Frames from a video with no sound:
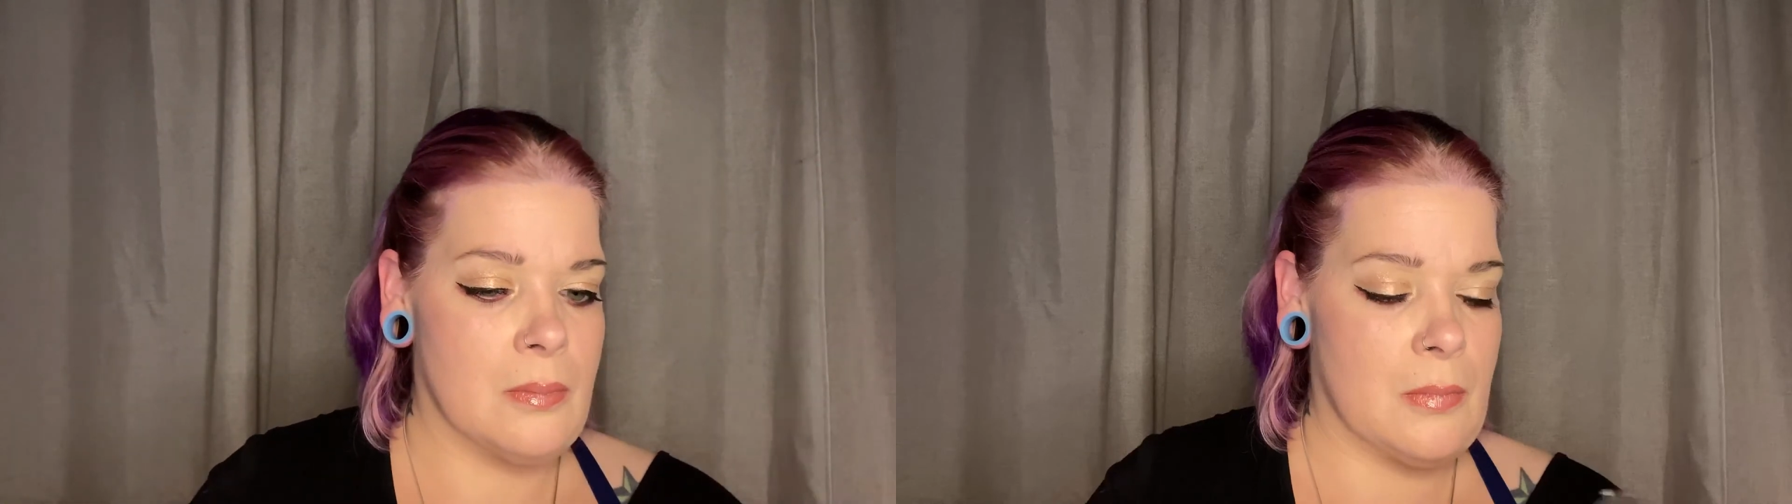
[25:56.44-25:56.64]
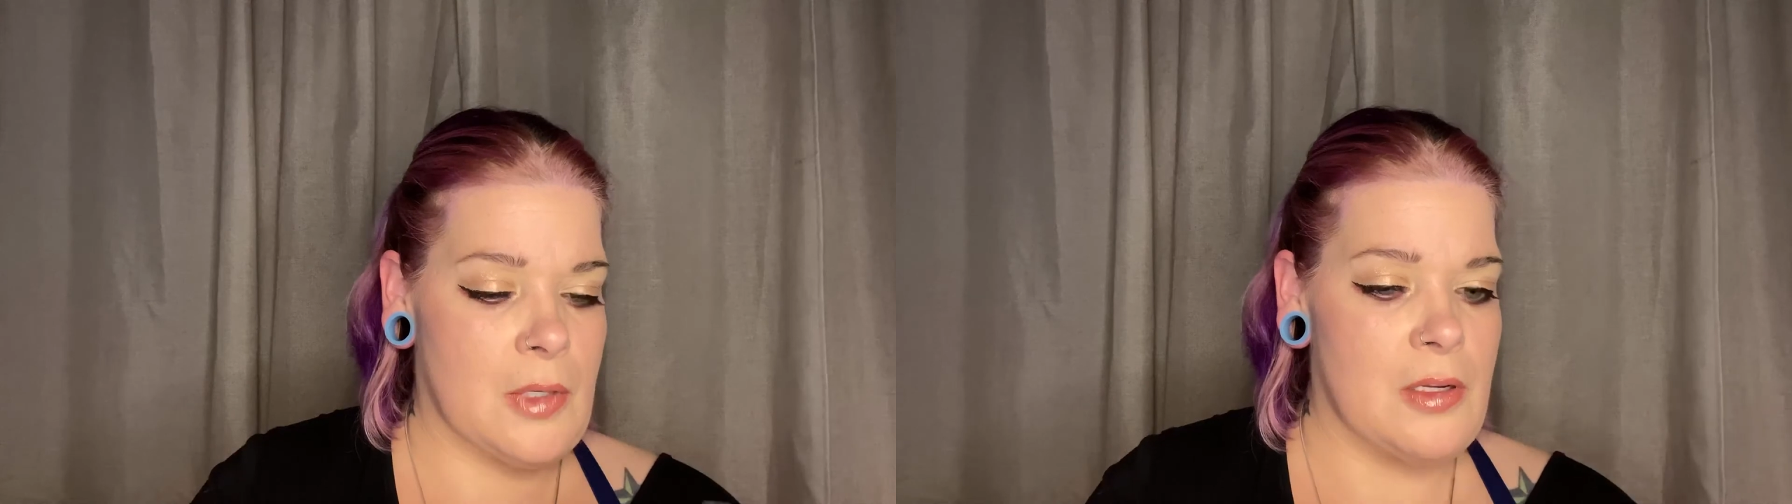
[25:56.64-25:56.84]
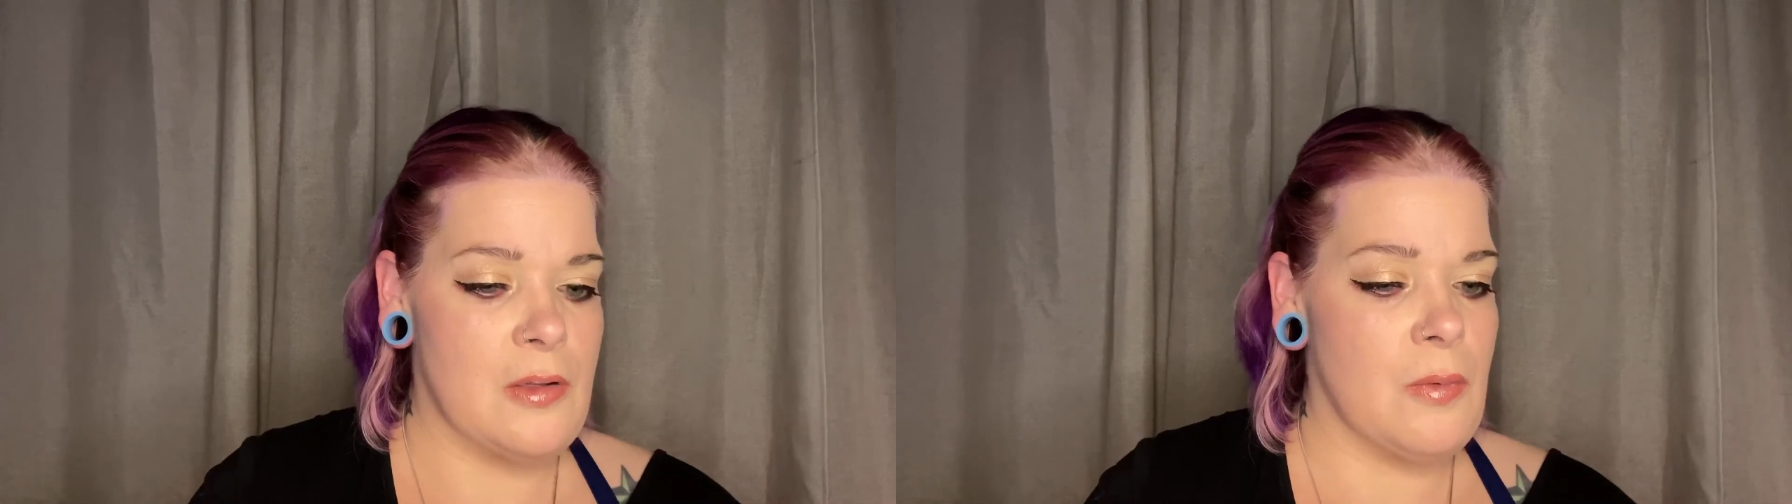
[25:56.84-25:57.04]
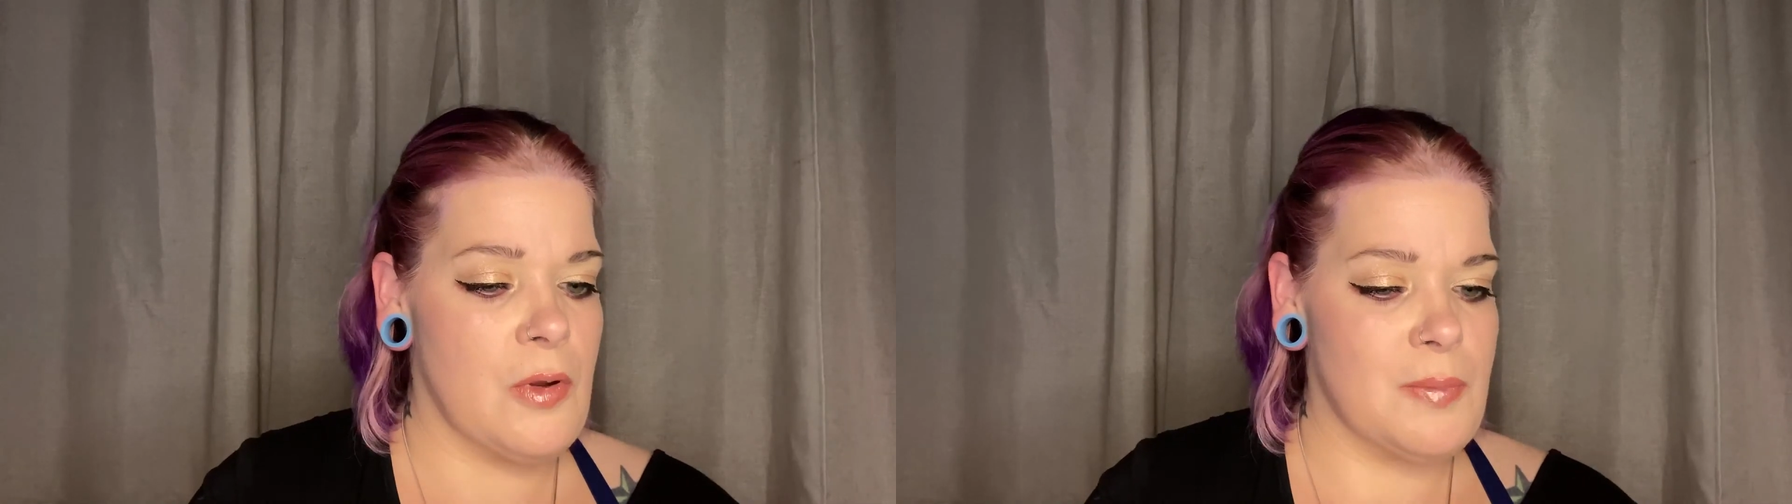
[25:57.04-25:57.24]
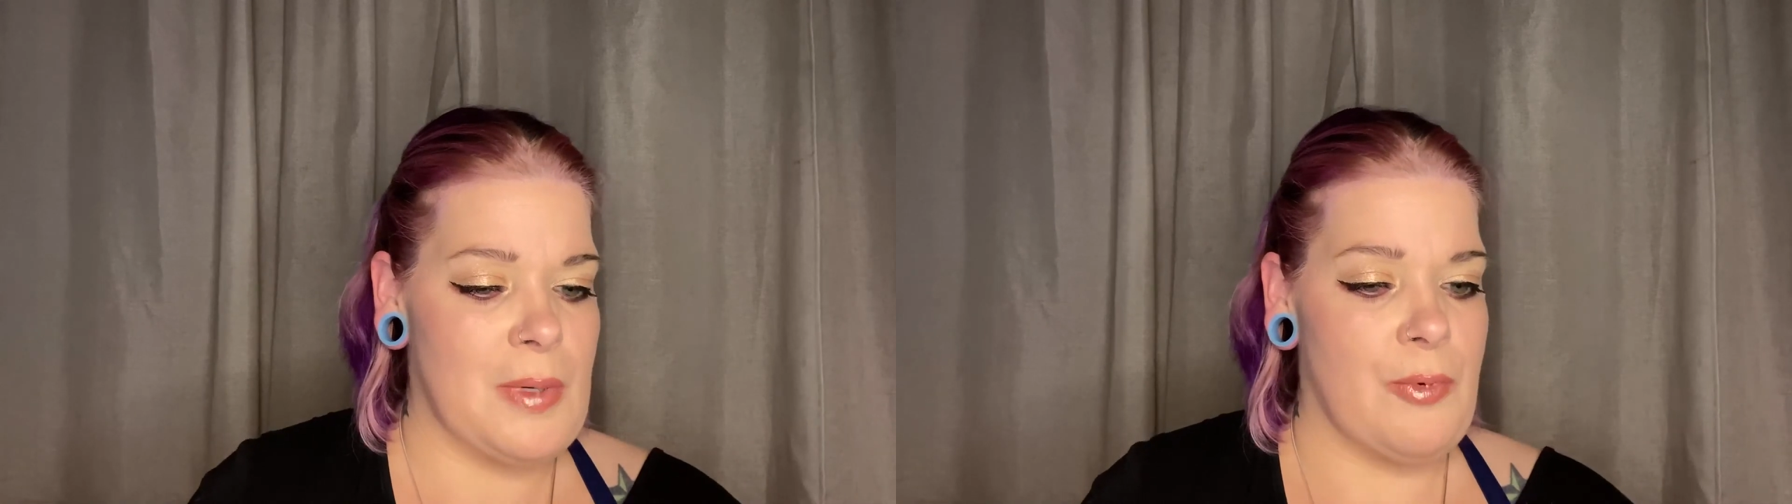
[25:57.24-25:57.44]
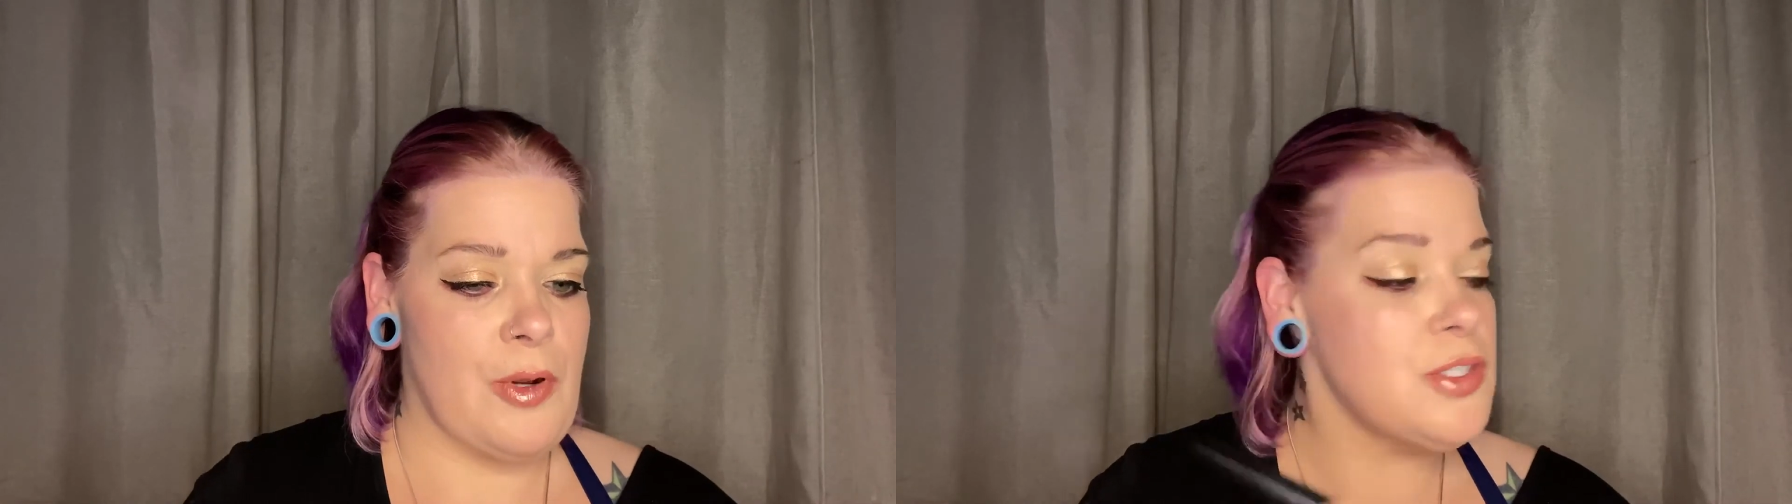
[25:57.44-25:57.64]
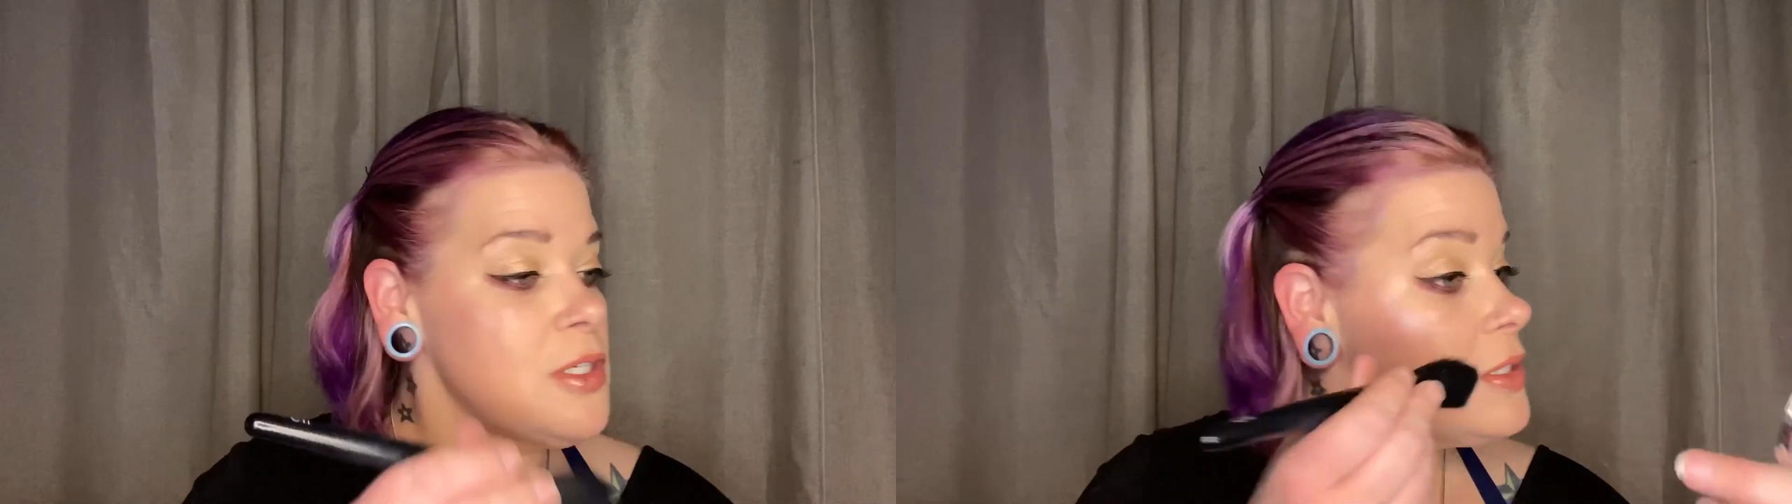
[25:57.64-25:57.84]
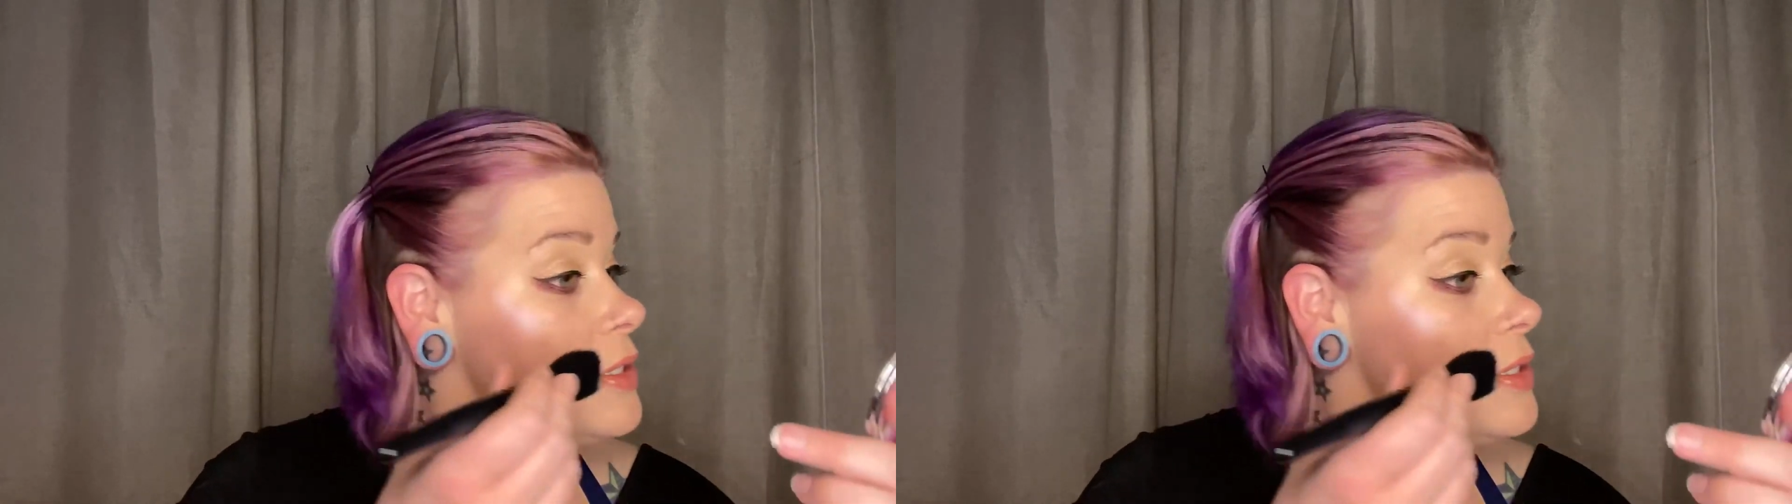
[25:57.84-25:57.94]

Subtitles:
just washed my brushes